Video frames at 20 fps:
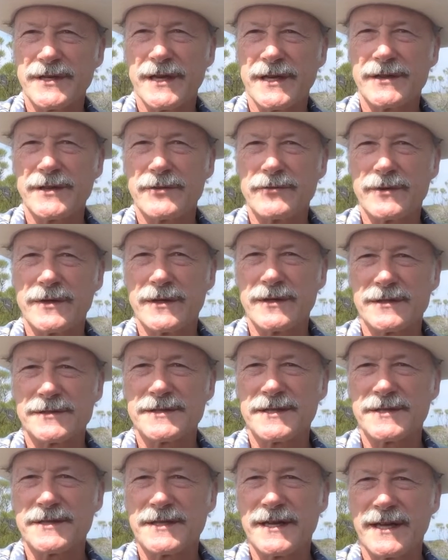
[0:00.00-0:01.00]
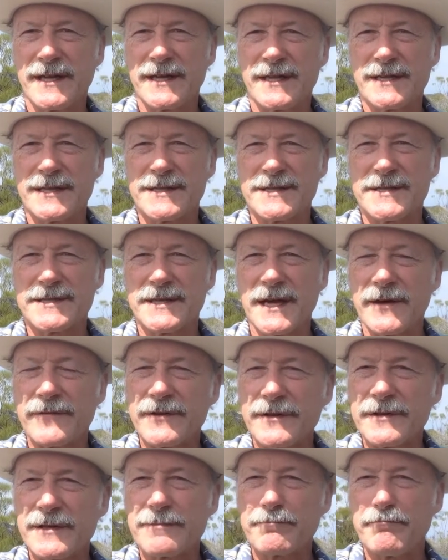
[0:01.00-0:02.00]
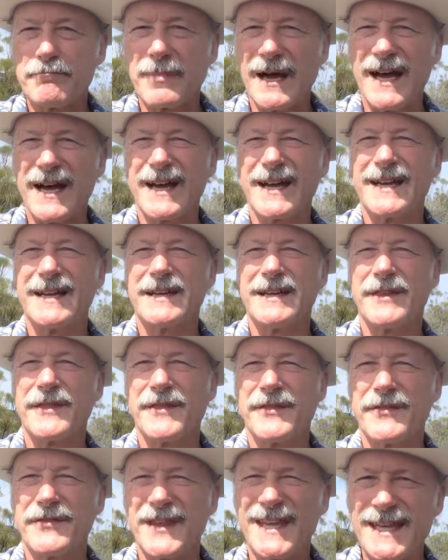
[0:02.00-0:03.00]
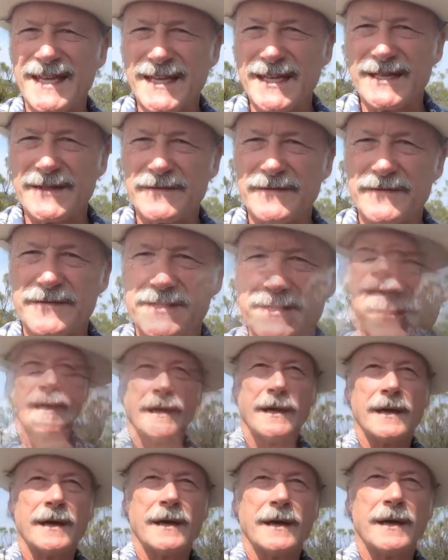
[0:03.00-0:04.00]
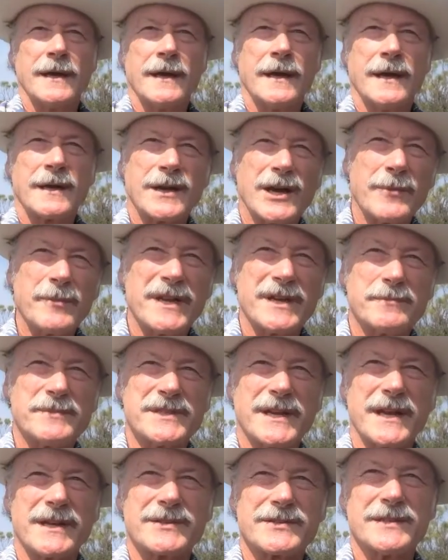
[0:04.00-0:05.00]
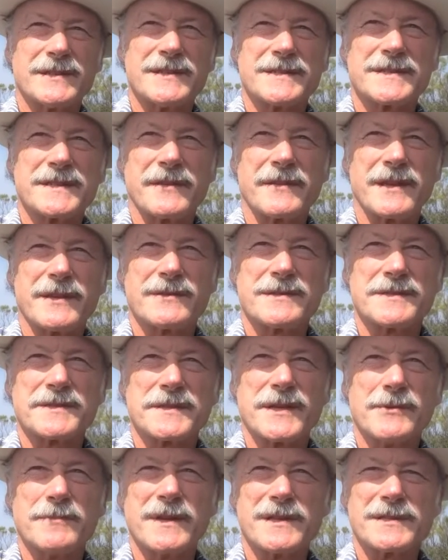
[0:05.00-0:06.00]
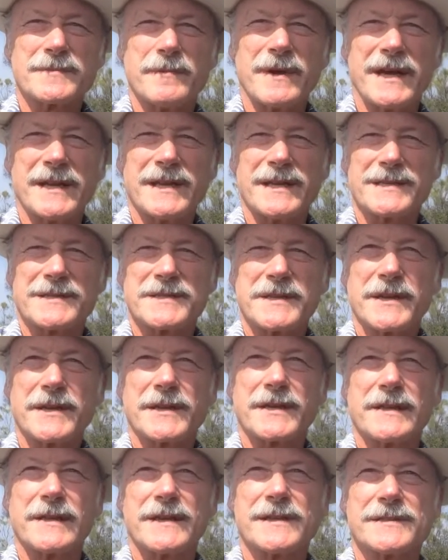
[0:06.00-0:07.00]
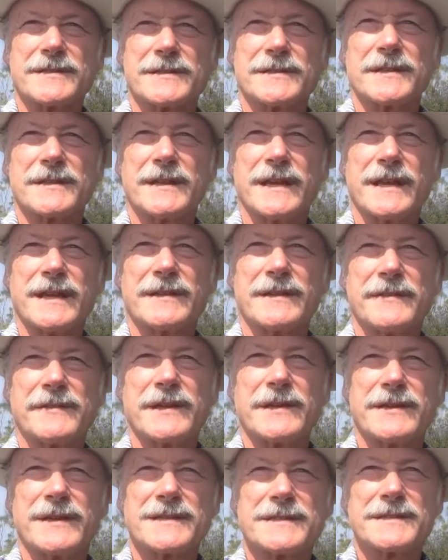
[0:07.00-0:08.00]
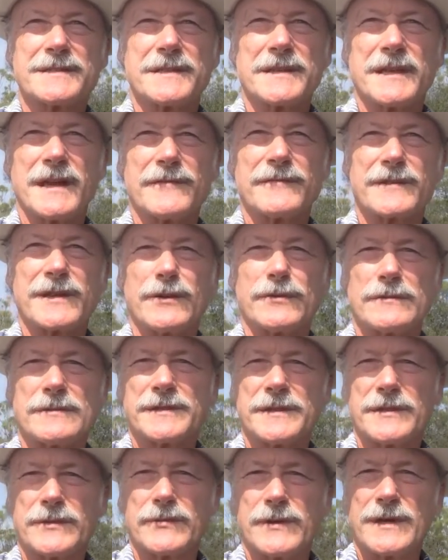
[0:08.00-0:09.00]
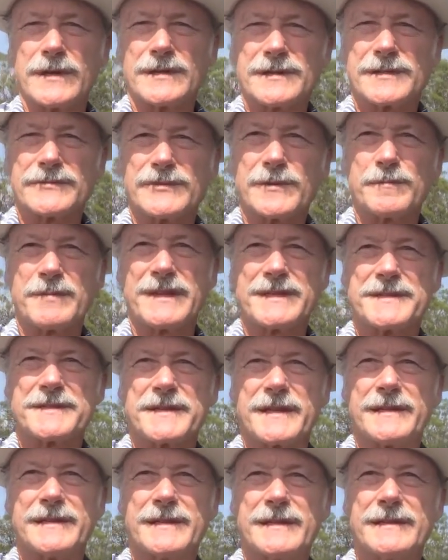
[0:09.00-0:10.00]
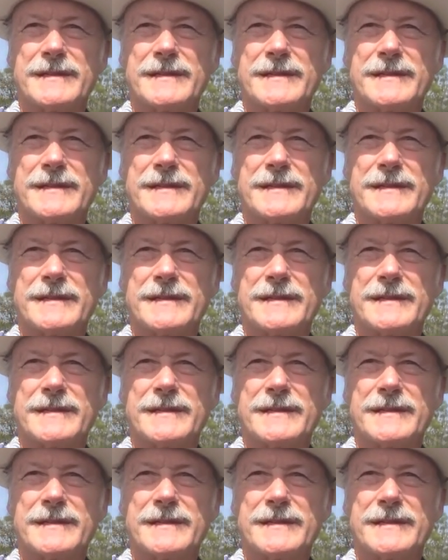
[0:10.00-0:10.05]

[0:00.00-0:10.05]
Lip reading: in the world today is governed by thieves. A common objection is that there is so much money in circulation today that there isn't enough gold in the world to replace it.